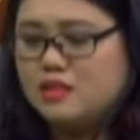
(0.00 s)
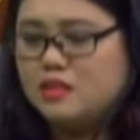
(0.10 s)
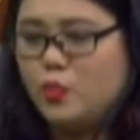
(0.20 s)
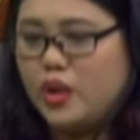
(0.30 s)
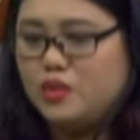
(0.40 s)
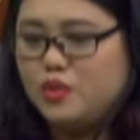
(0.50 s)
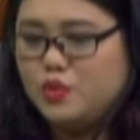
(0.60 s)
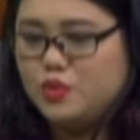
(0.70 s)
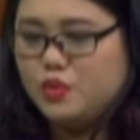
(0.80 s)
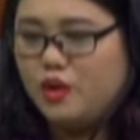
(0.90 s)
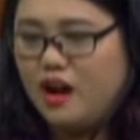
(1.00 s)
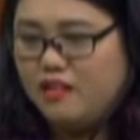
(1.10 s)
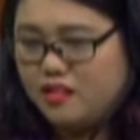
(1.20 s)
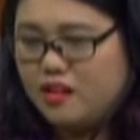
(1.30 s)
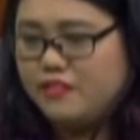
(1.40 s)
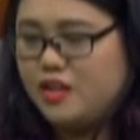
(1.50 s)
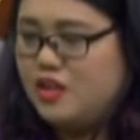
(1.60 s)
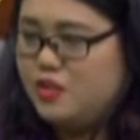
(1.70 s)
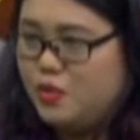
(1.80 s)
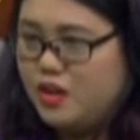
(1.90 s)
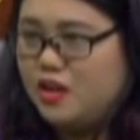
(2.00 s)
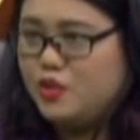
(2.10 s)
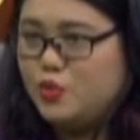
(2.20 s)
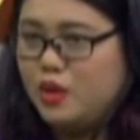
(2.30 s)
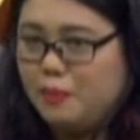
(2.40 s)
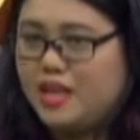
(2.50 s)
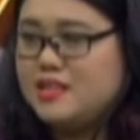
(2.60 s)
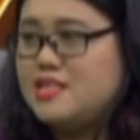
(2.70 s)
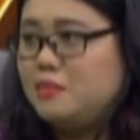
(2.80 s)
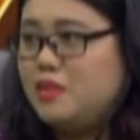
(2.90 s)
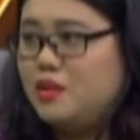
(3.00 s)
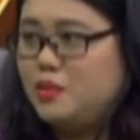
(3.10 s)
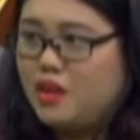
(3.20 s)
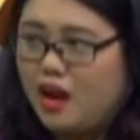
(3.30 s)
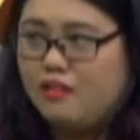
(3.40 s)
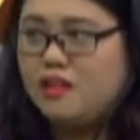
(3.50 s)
when you are a crafter and you are making something, you carry